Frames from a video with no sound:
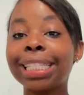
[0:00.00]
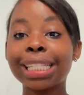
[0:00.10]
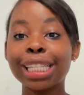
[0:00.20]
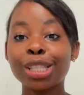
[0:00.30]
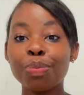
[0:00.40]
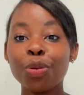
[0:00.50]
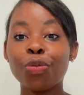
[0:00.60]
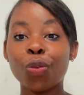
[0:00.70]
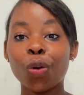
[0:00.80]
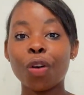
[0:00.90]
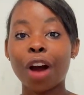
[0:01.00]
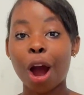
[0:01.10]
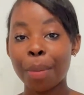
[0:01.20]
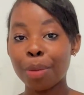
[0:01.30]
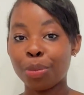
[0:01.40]
This is the before of
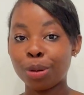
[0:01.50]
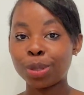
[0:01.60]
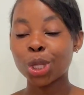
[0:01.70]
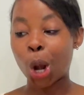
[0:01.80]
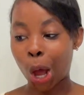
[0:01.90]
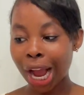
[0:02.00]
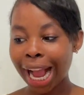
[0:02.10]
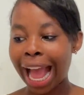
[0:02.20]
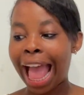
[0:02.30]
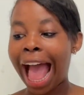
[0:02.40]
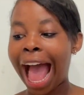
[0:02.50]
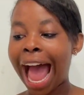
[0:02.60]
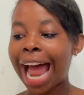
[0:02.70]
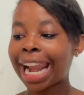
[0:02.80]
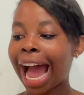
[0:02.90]
how my boobs look,
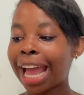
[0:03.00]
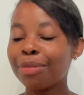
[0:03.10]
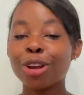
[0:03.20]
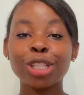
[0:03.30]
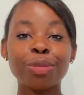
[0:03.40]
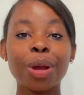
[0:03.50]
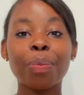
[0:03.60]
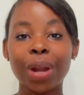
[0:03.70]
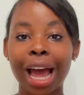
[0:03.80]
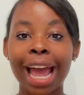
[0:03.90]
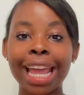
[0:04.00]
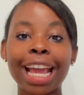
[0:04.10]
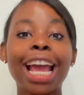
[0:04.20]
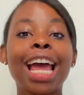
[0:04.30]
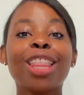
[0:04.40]
and I am going to be
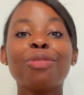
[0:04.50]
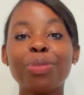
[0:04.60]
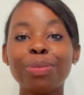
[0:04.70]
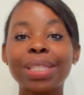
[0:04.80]
applying the boob